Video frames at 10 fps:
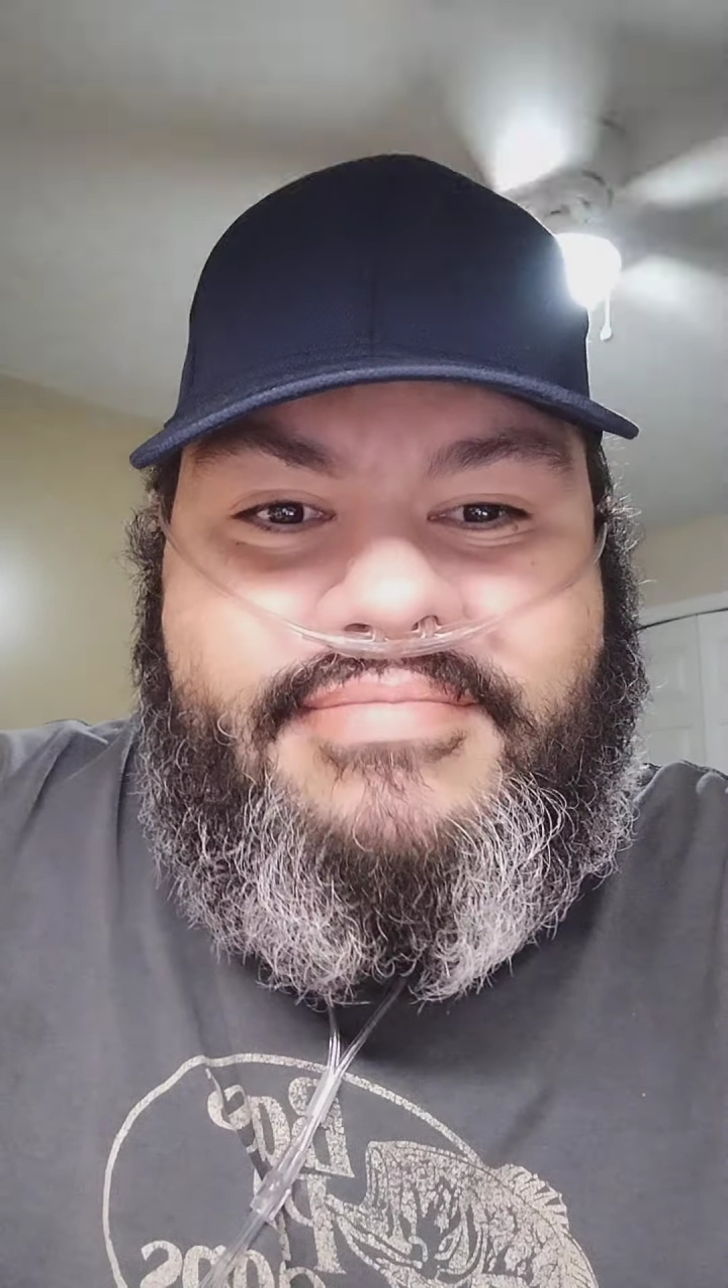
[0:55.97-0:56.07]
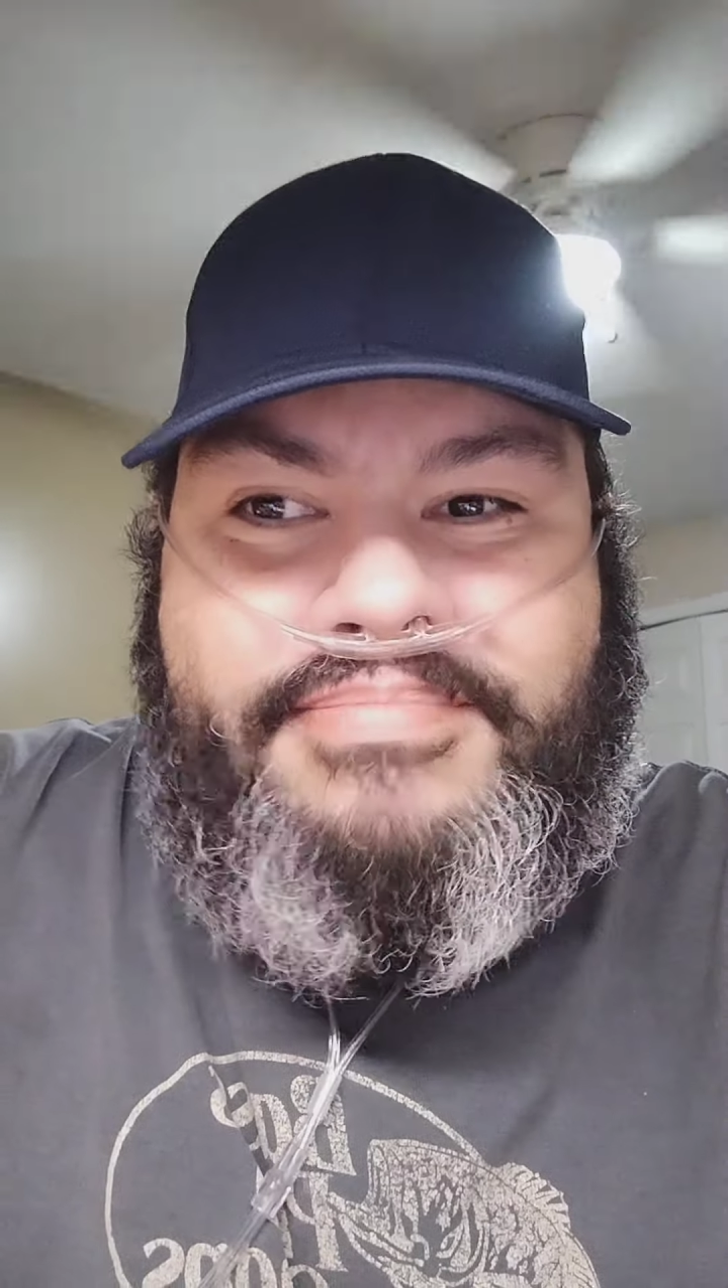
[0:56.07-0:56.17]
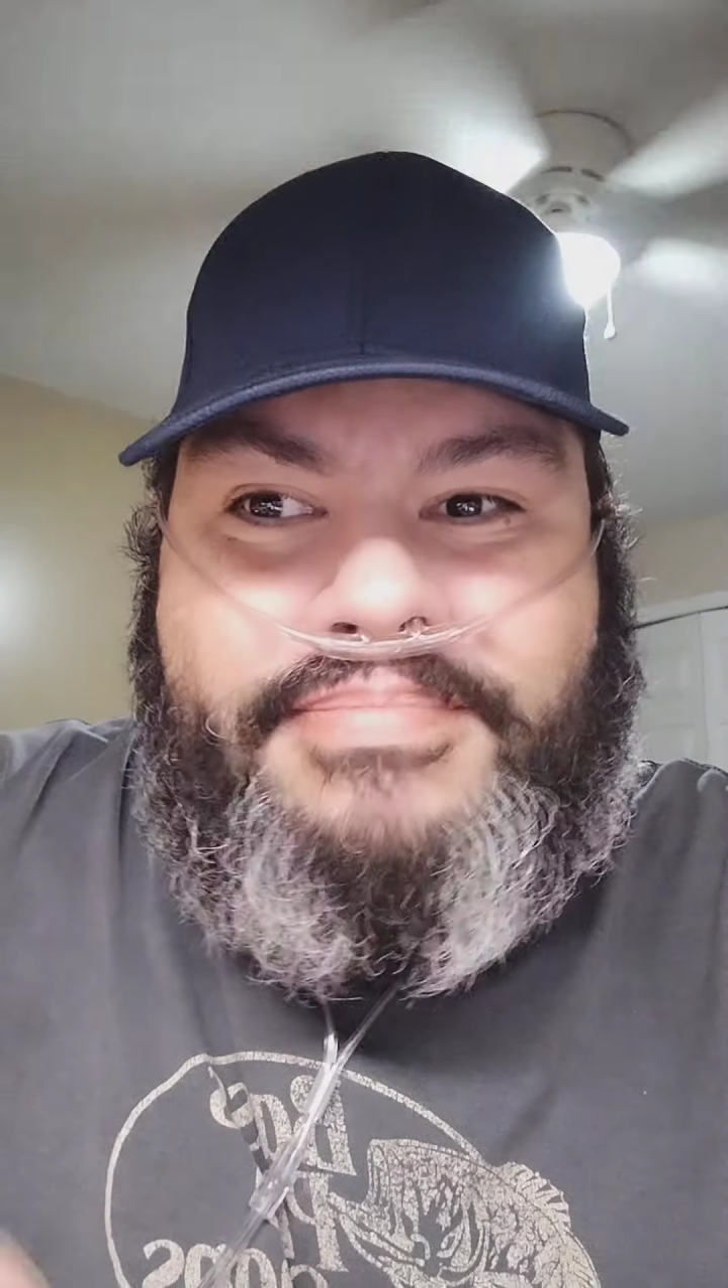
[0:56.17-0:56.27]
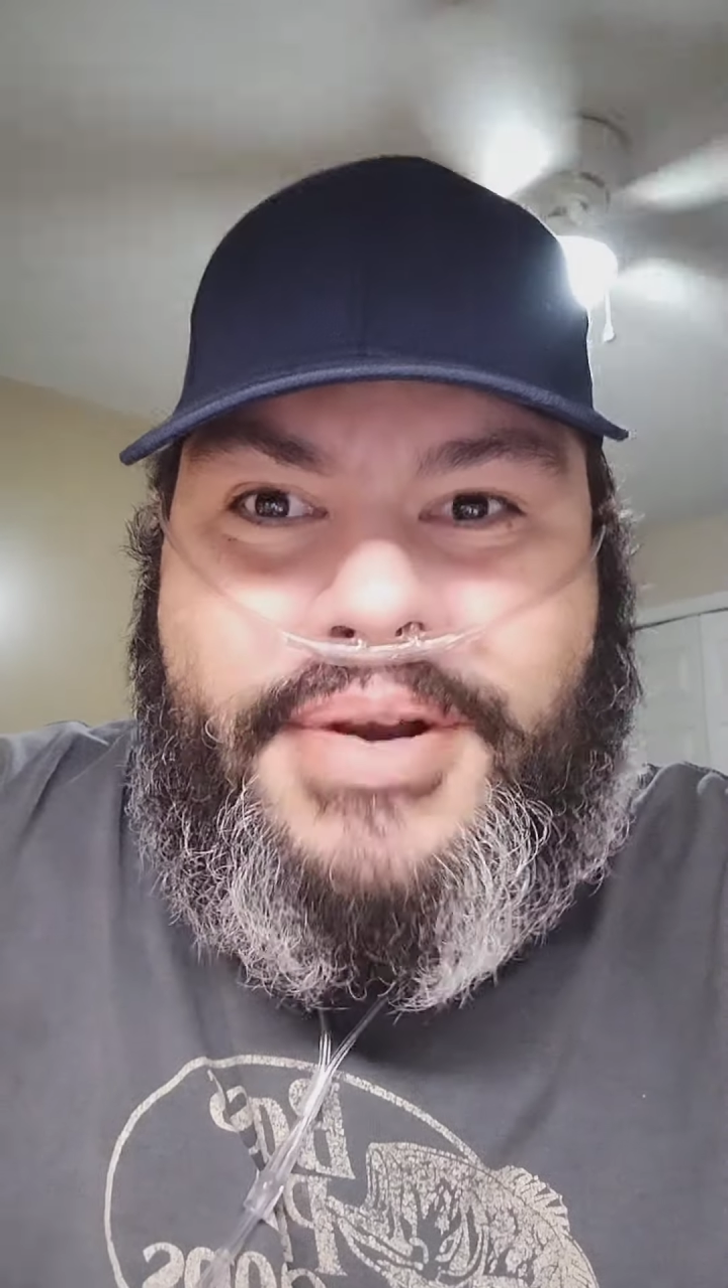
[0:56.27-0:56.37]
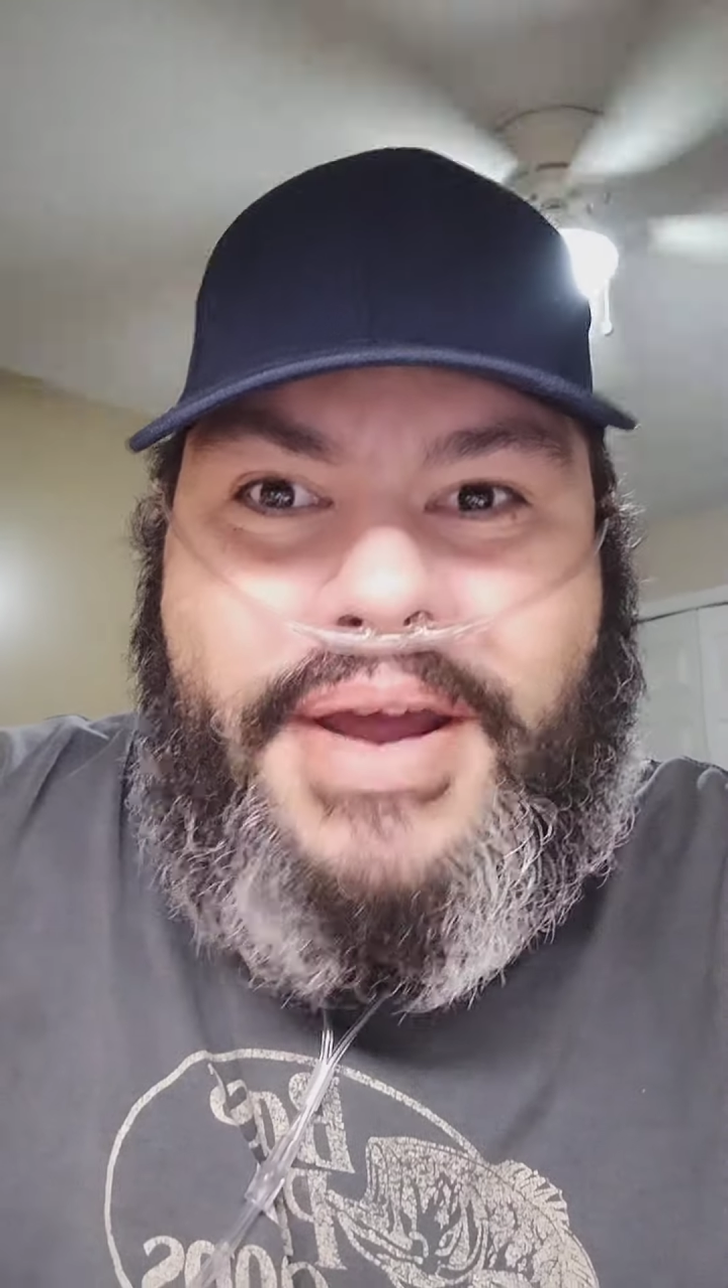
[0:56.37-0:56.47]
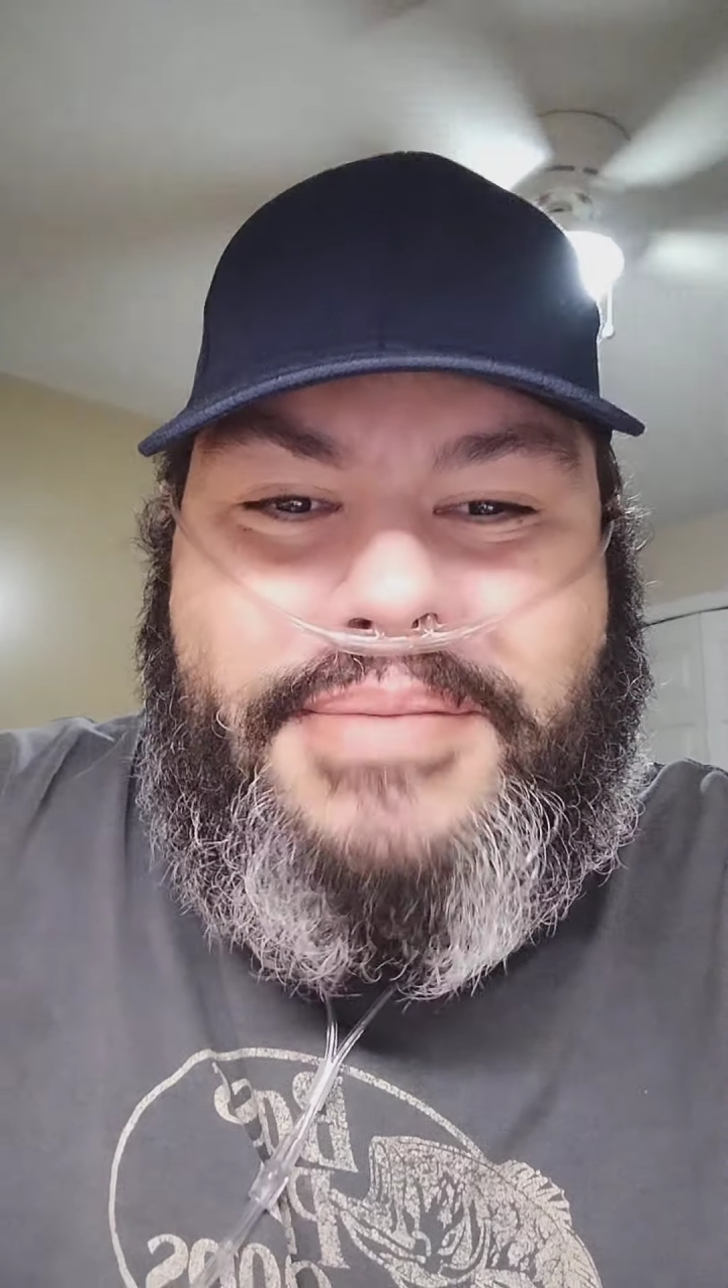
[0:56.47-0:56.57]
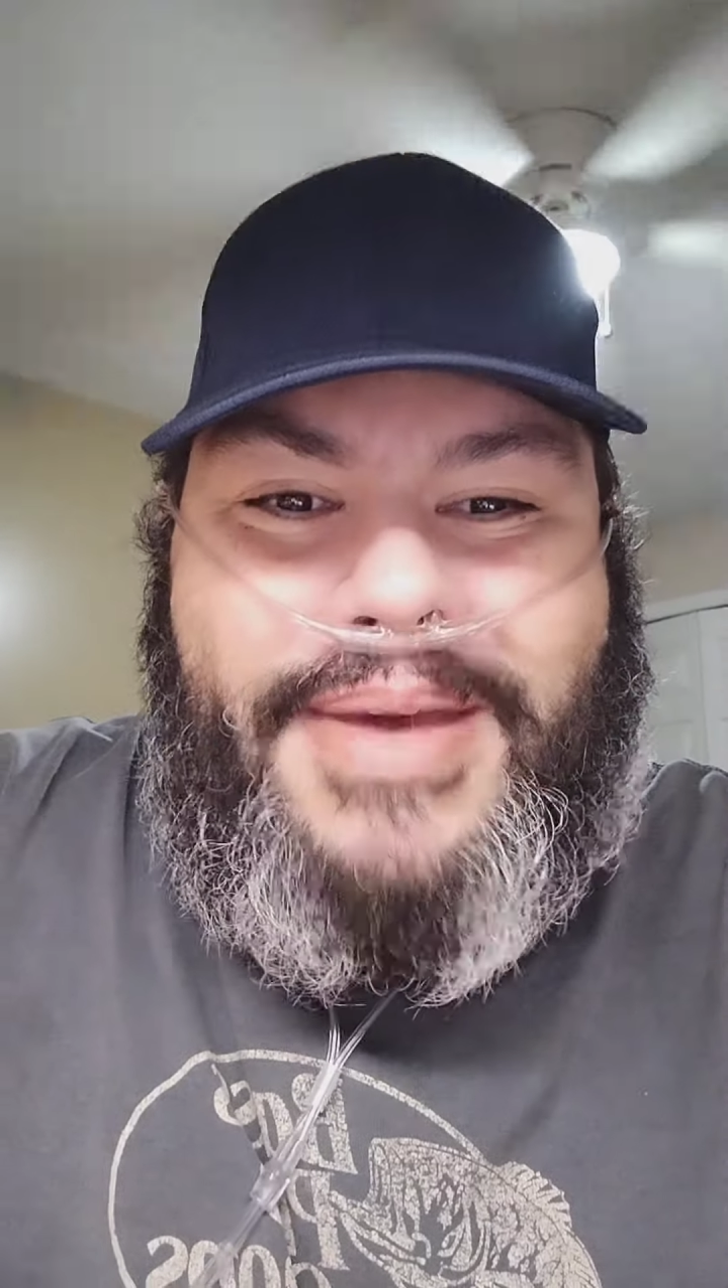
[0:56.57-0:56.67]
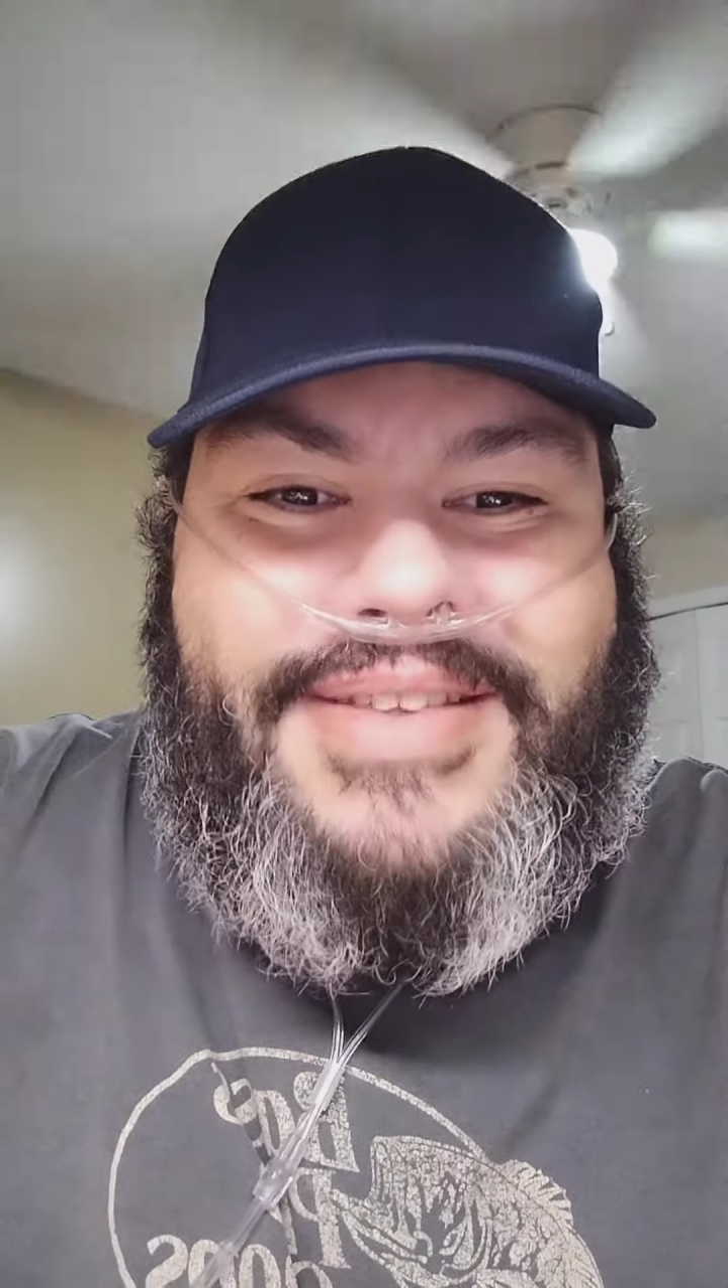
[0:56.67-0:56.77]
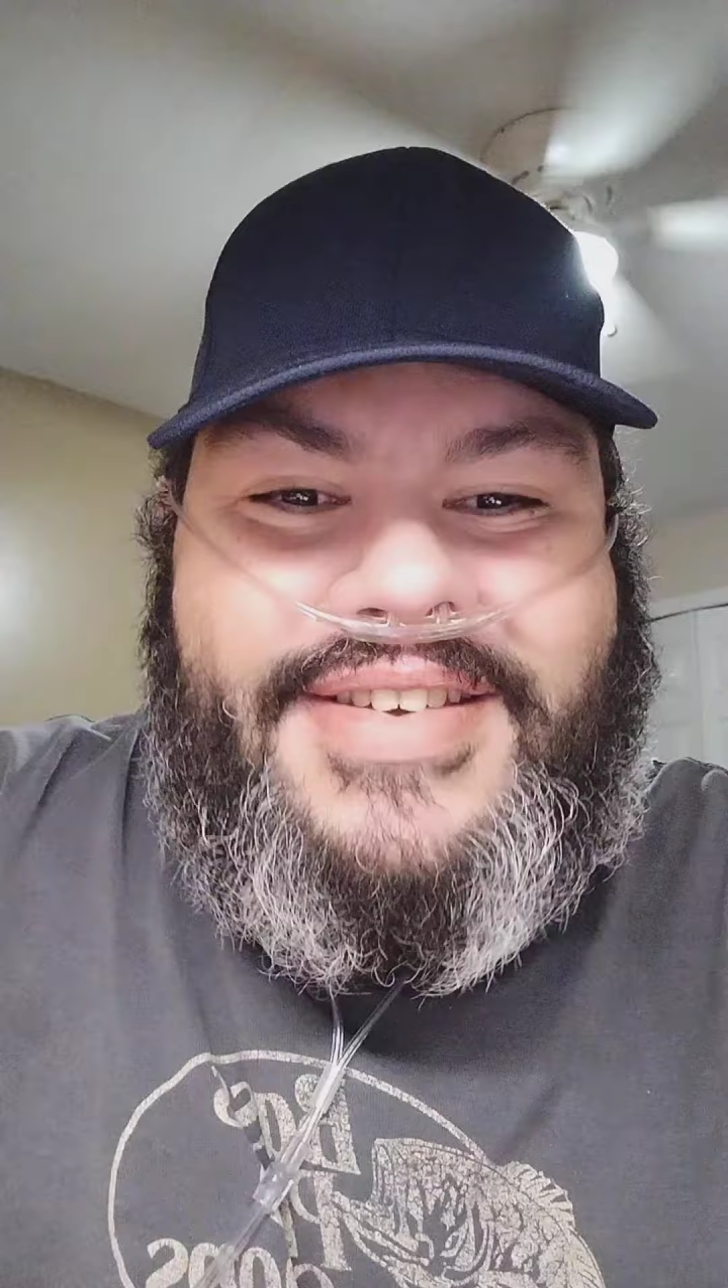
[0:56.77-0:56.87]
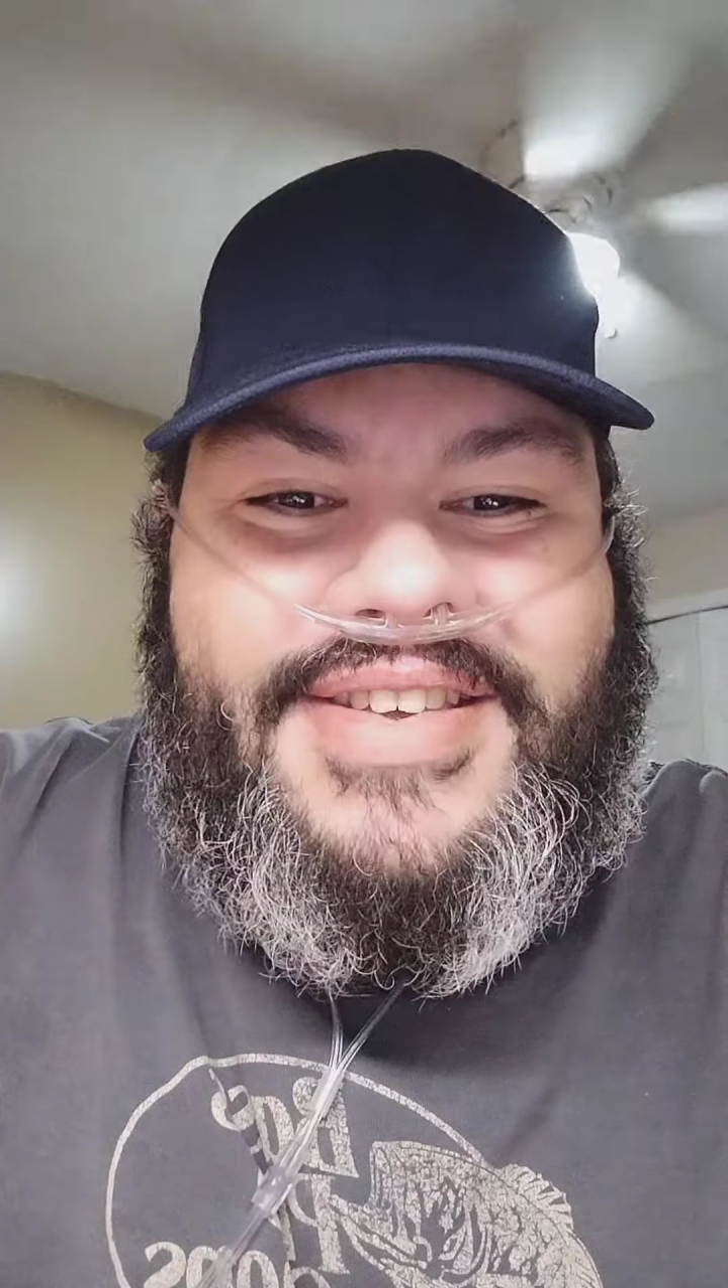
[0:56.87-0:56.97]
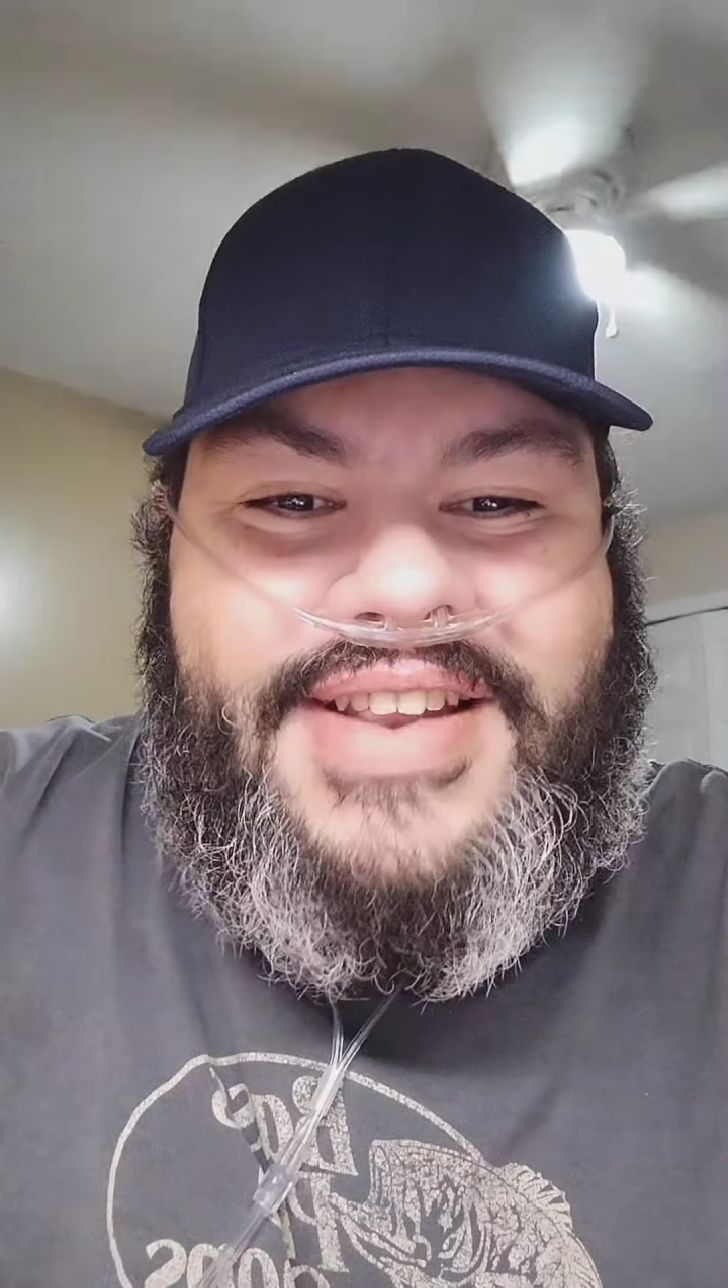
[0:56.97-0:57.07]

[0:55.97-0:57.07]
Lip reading: put out a message,